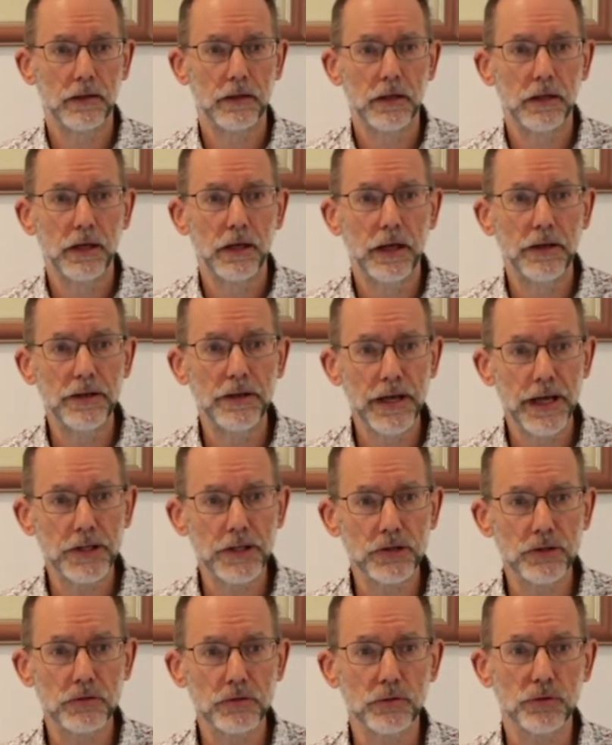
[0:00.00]
And
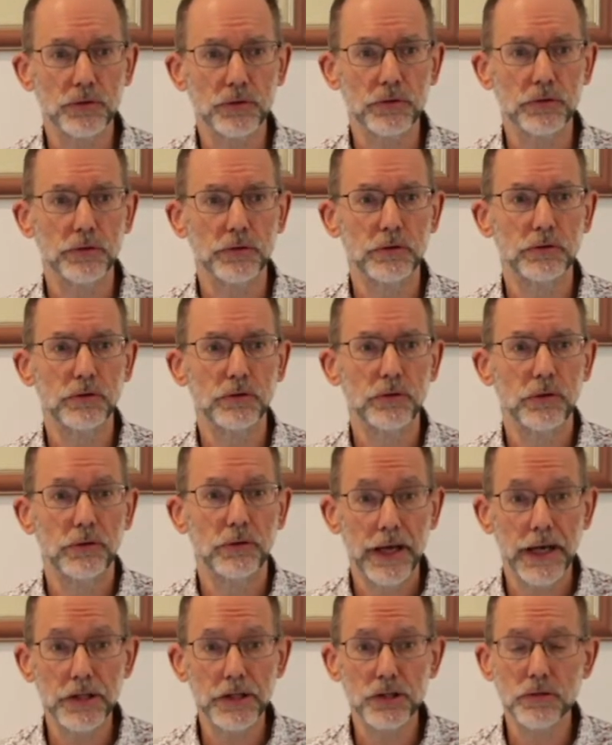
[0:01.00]
natural
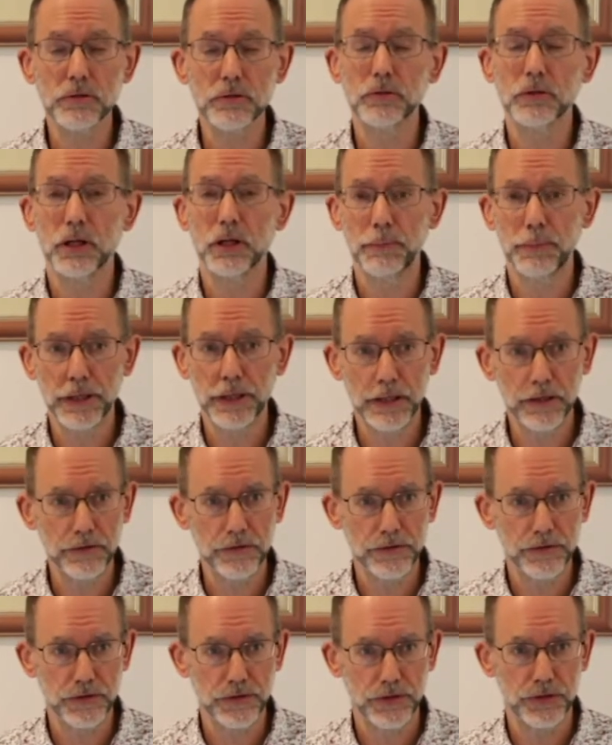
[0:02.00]

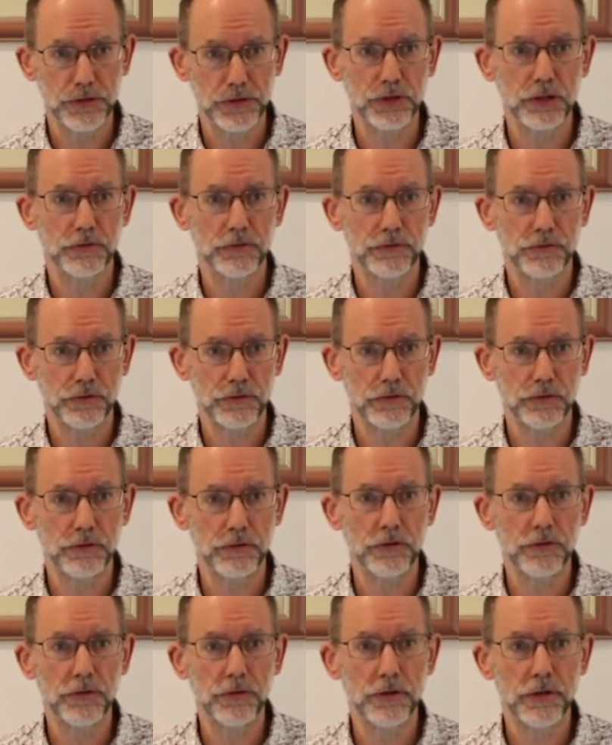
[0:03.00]
appearances of
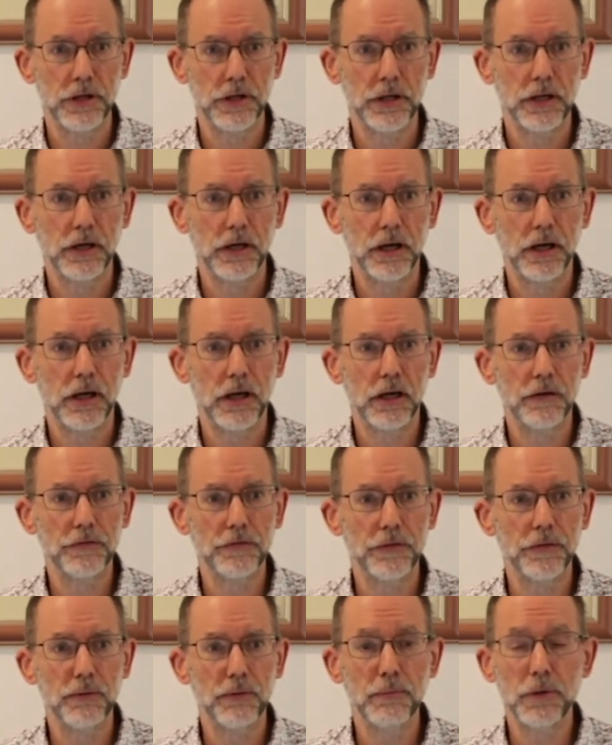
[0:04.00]
truth are
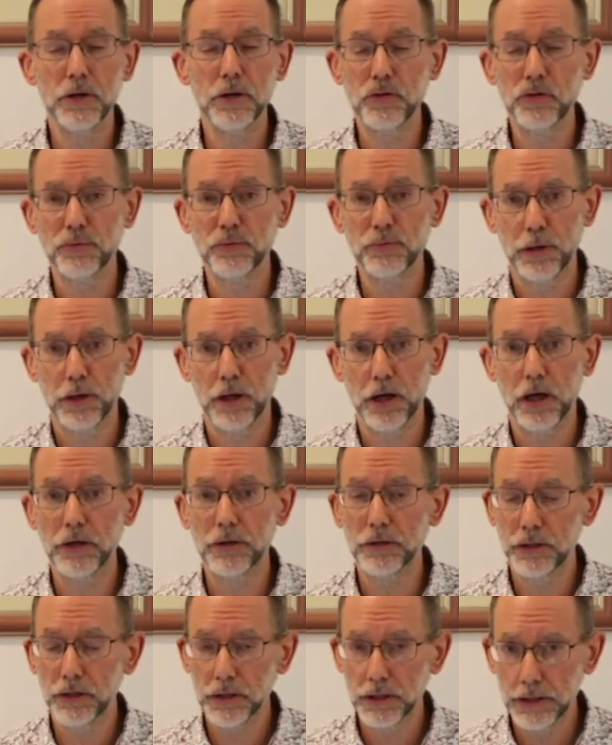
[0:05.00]
for the most
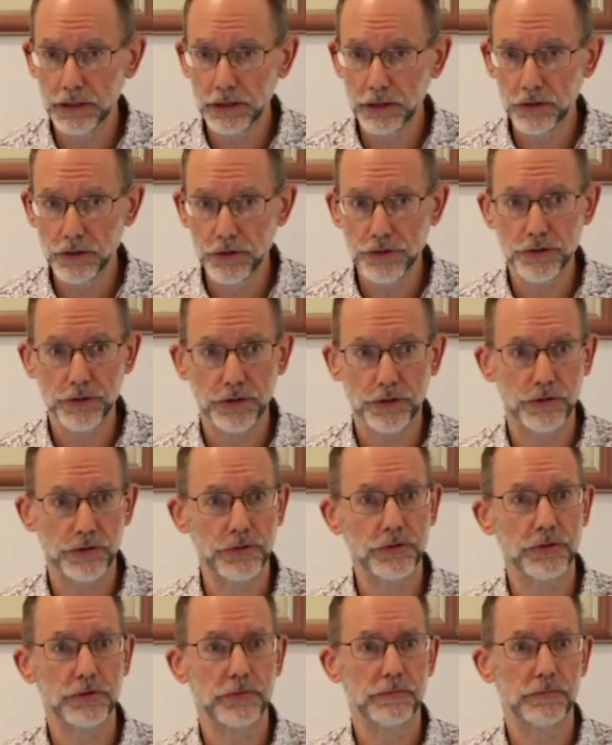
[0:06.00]
part illusions.